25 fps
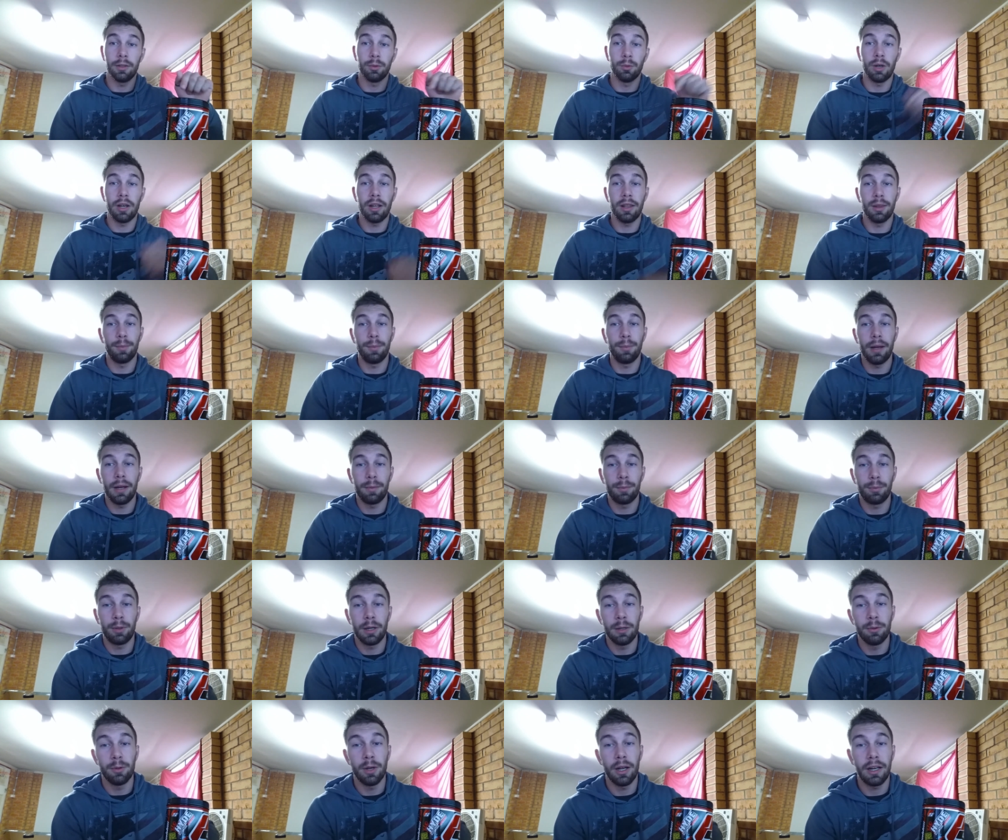is one of the better
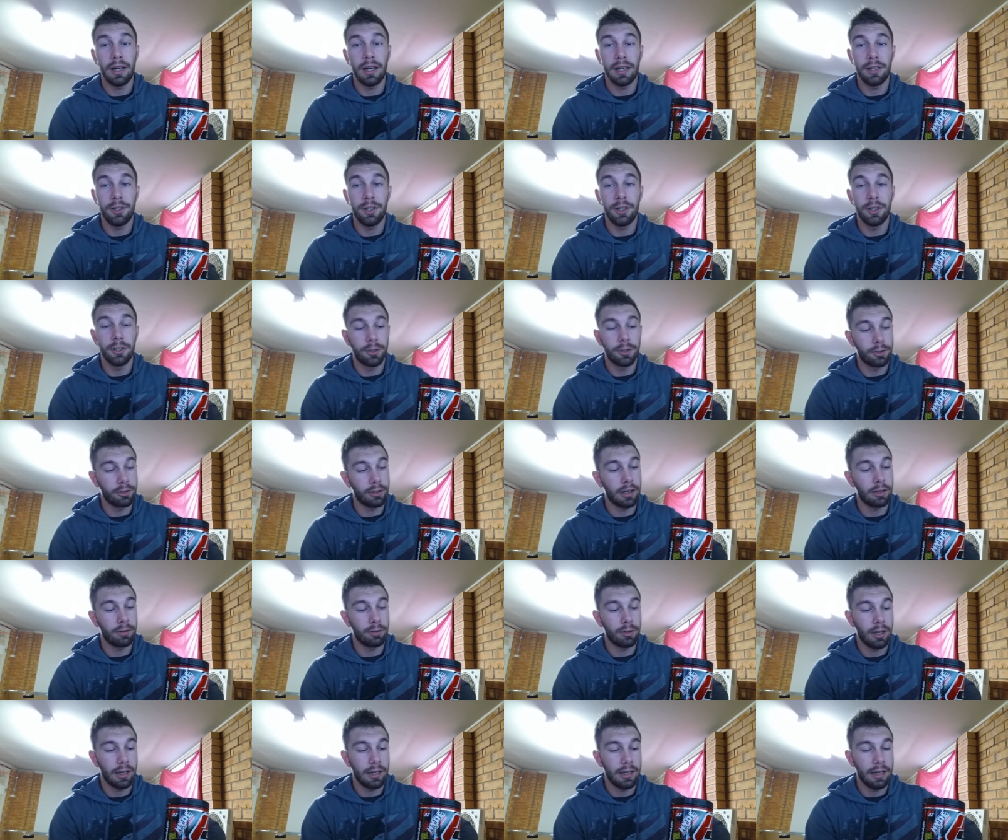pre-workouts you can try
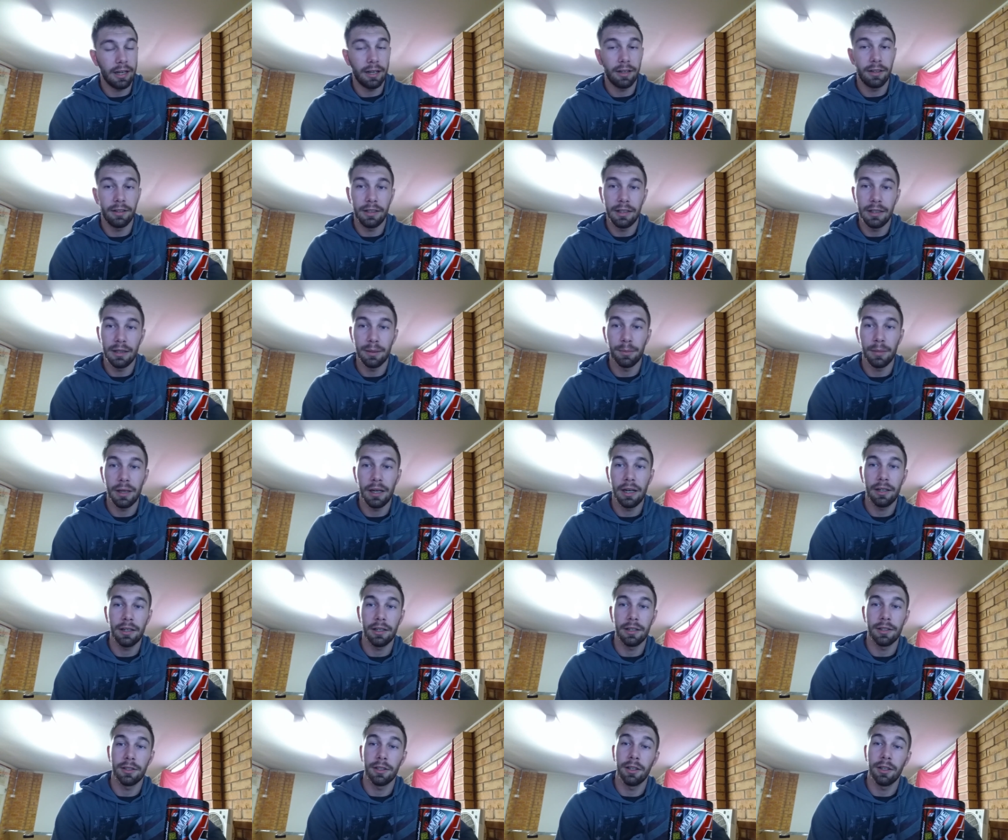right now in the market.